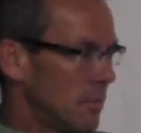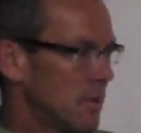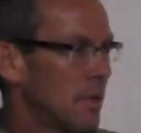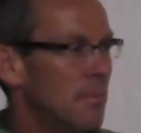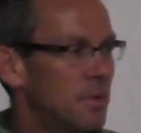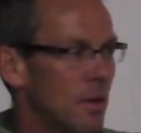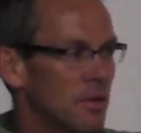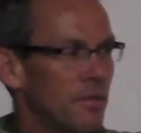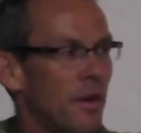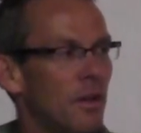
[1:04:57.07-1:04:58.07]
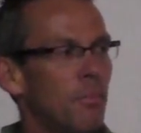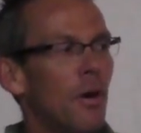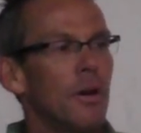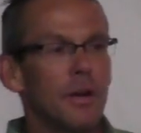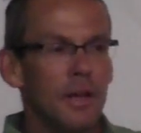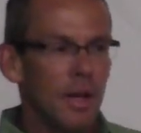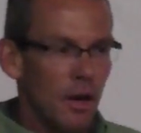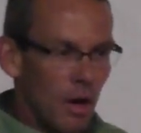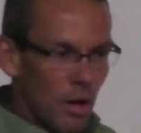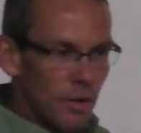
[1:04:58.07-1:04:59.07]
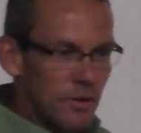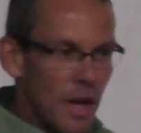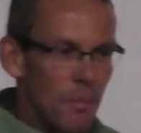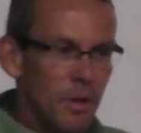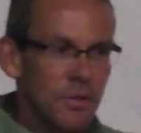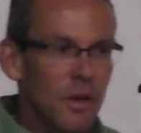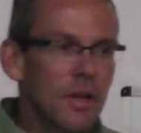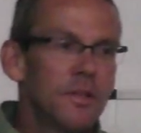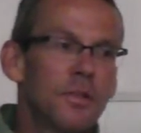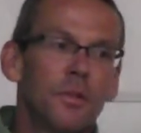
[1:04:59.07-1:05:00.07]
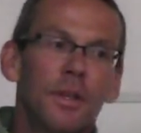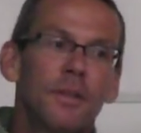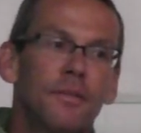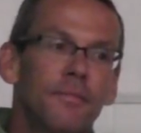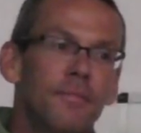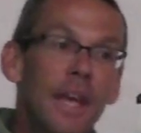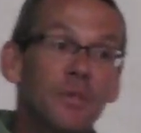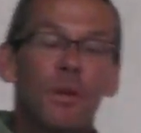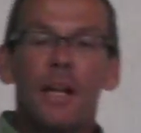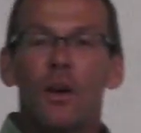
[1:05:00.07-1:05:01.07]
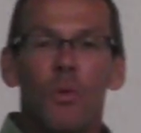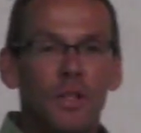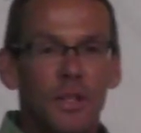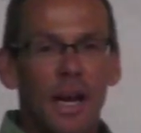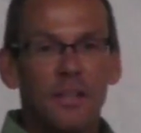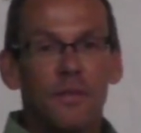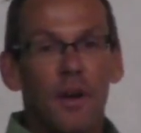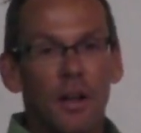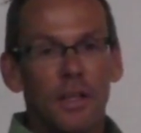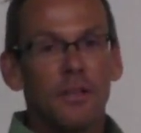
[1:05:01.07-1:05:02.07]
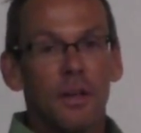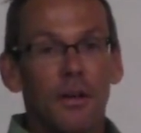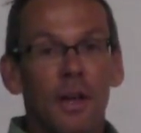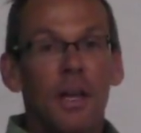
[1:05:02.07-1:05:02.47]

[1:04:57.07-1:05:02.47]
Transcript: Sleep starts to fall apart, and then all those numbers start to ensue. That's what I don't want you guys to fall into.